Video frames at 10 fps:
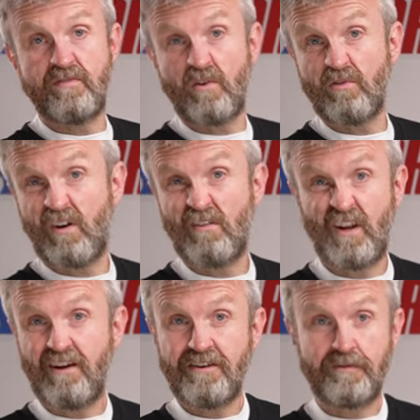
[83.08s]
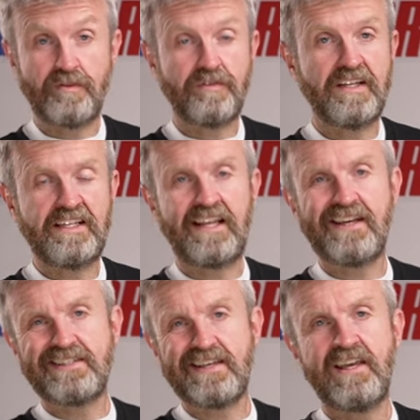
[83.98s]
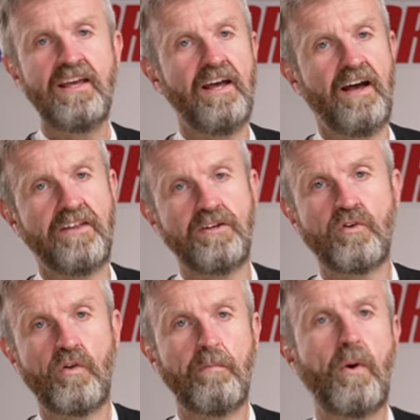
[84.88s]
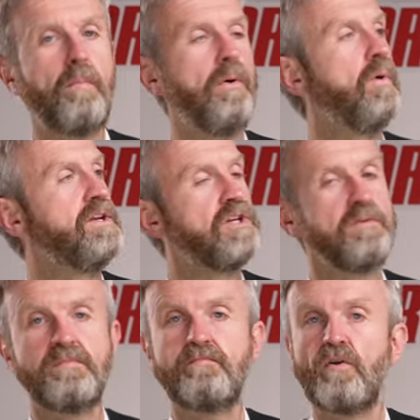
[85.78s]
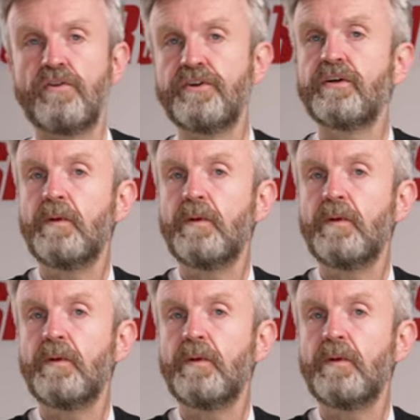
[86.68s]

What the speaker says: the Velcro alone if you're feeling lazy, and then you've got the popper when you can be bothered.